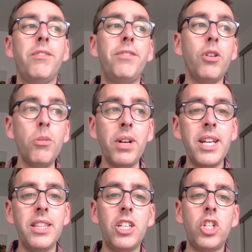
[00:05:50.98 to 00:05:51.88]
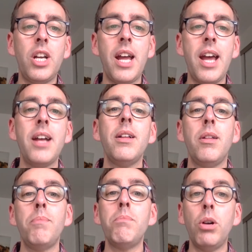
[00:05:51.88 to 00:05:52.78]
firmly in the chair.
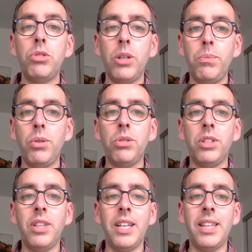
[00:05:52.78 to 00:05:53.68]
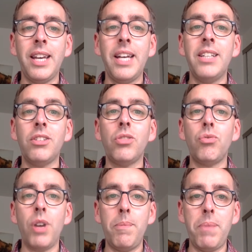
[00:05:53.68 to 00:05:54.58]
Most important thing there is a
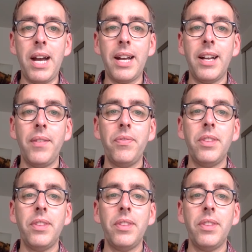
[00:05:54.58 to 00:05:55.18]
straight back.